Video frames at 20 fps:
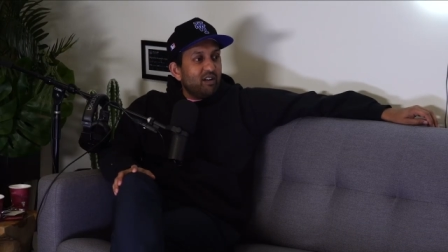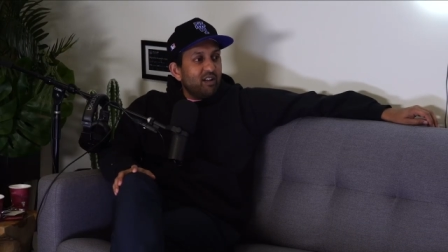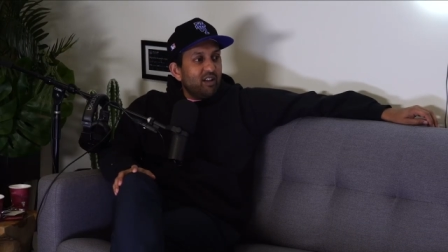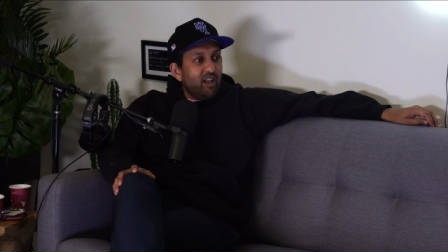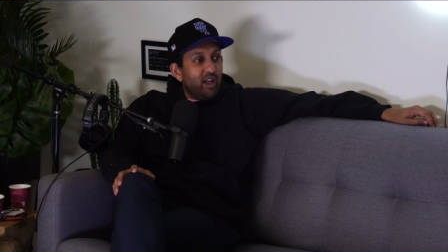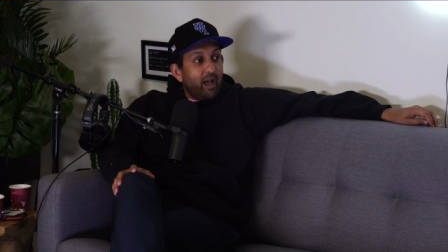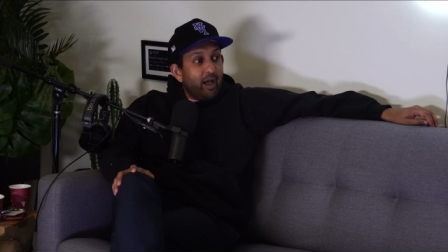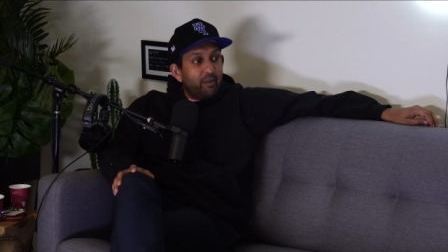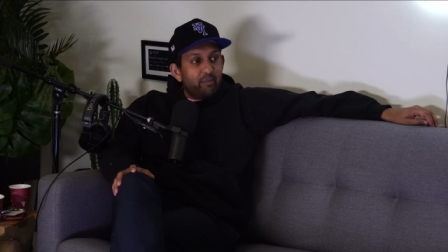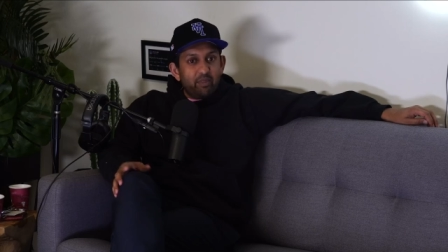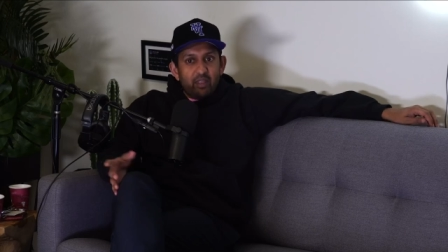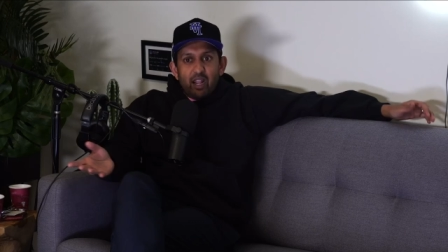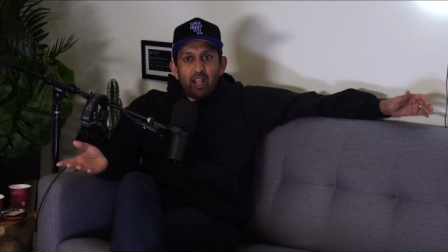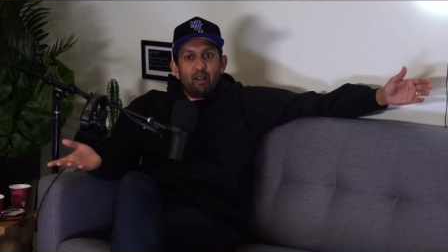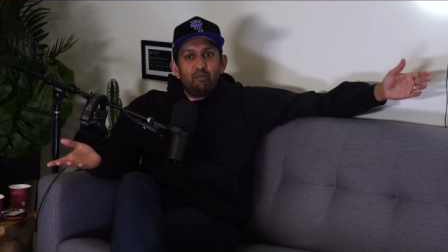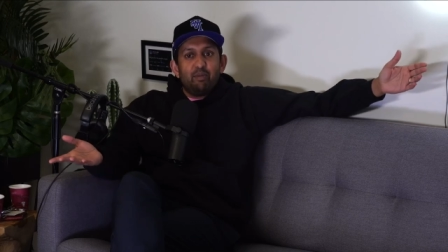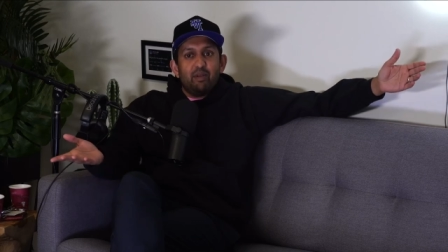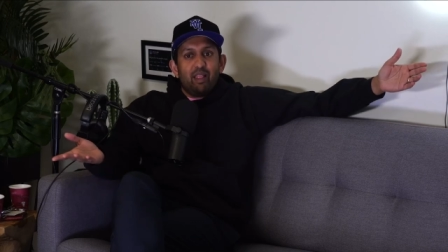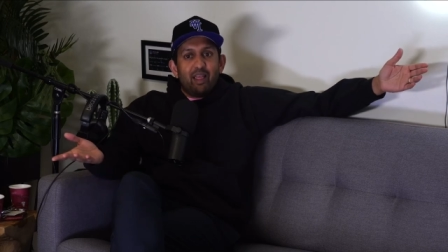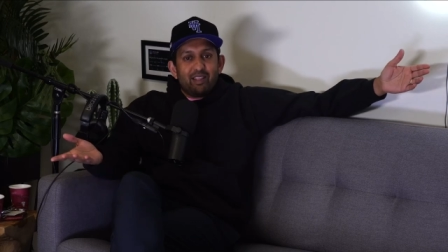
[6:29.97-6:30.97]
Yeah, um, then I'd
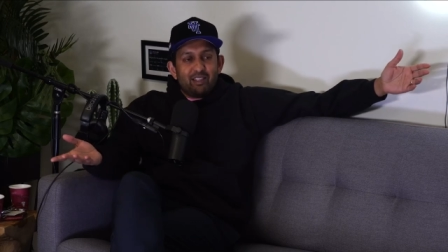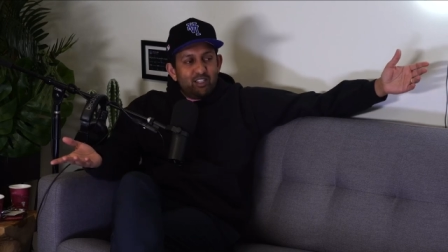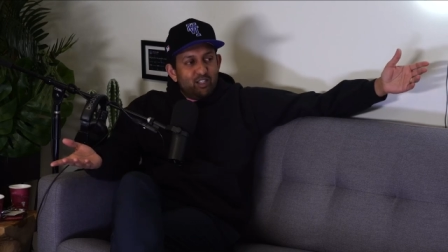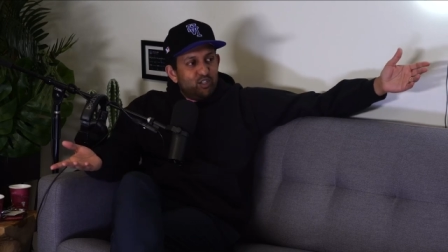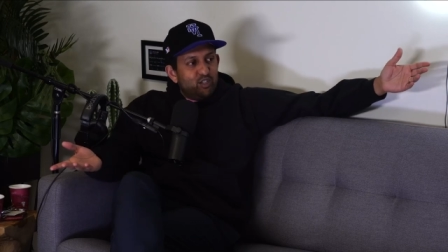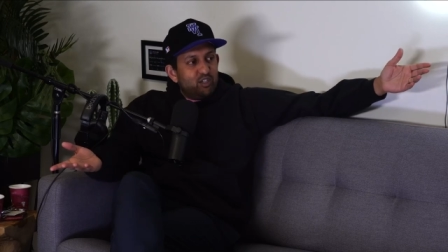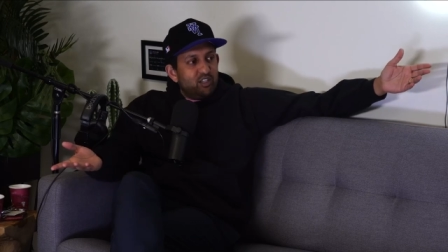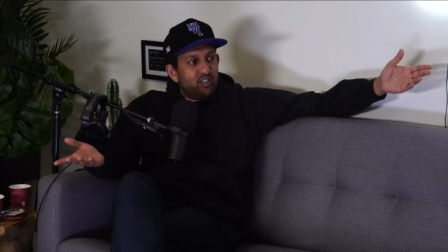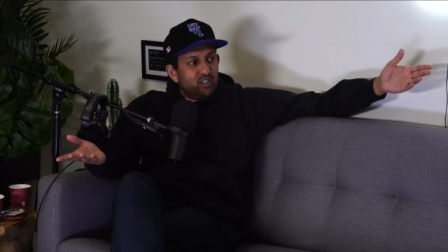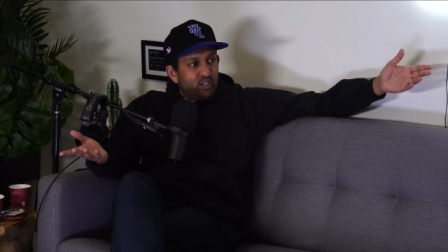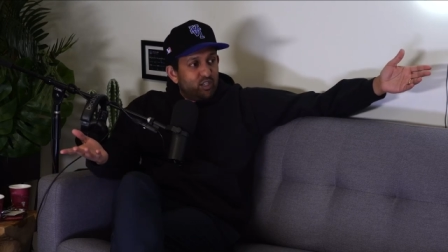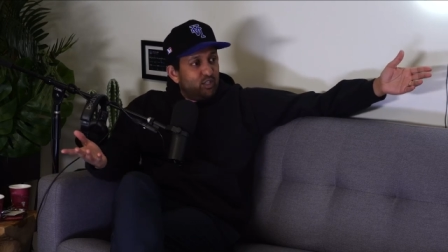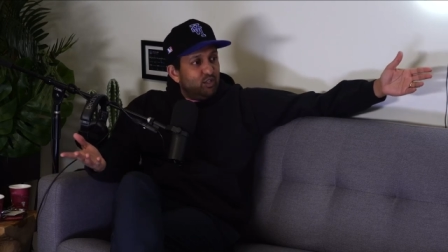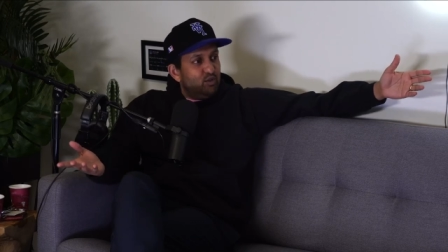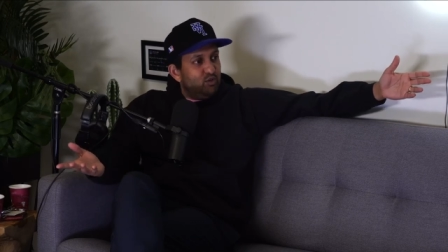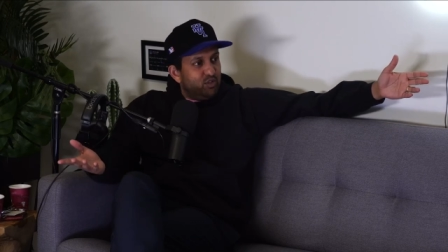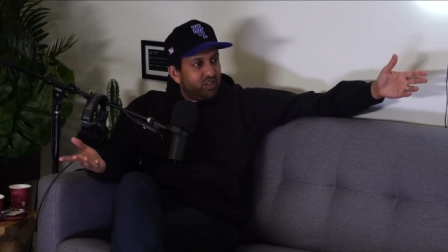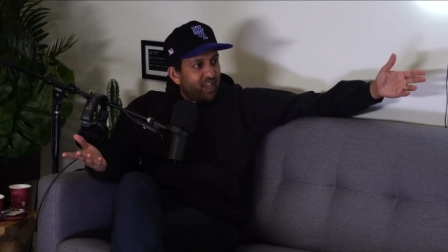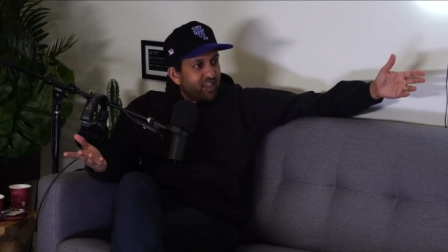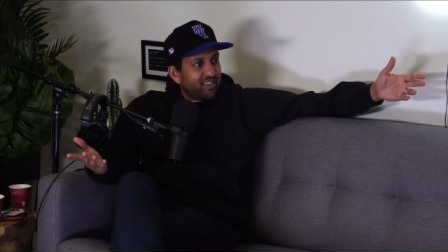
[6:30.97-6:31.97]
be law. like, did you, did you
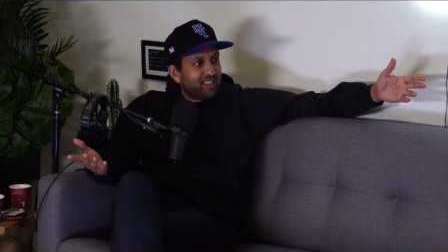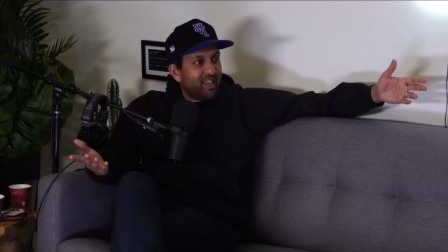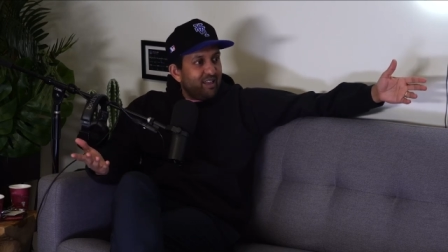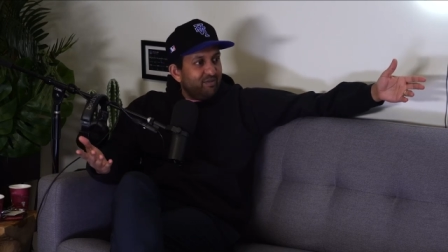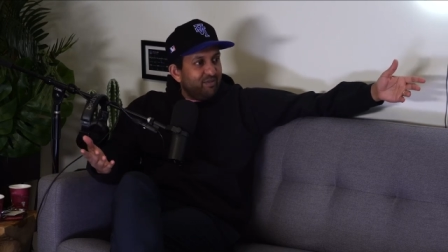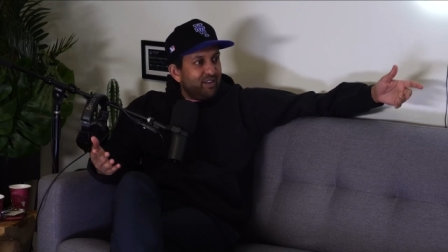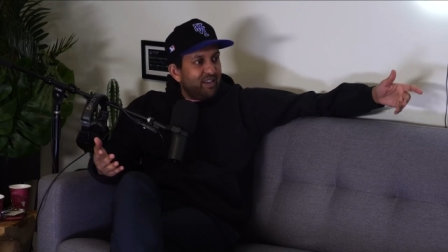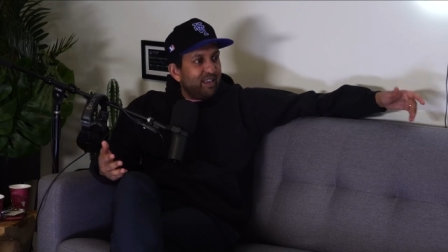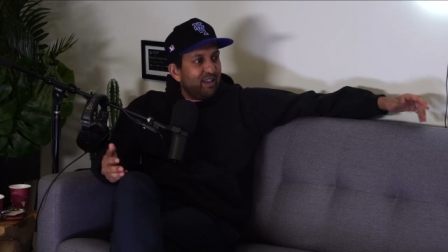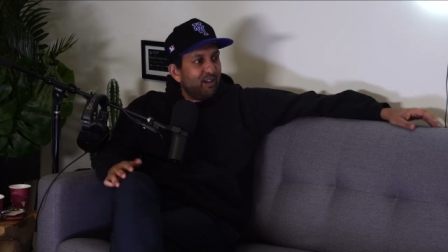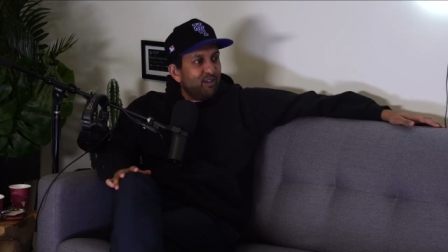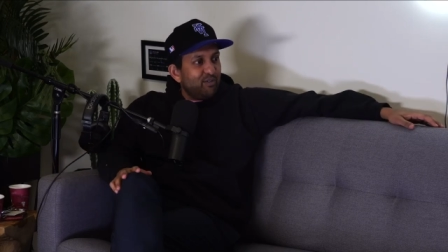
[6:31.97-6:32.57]
take that video?